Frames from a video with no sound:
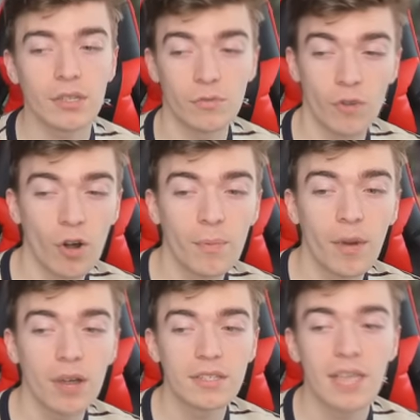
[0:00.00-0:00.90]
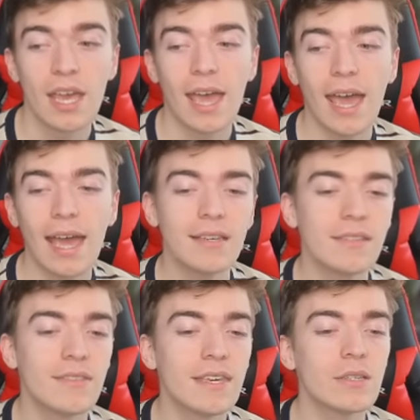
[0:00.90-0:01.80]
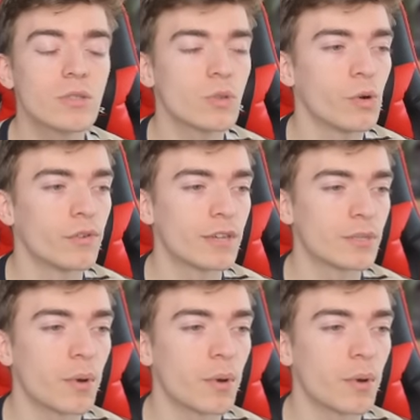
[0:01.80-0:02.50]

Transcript: the robot, and the swordfish.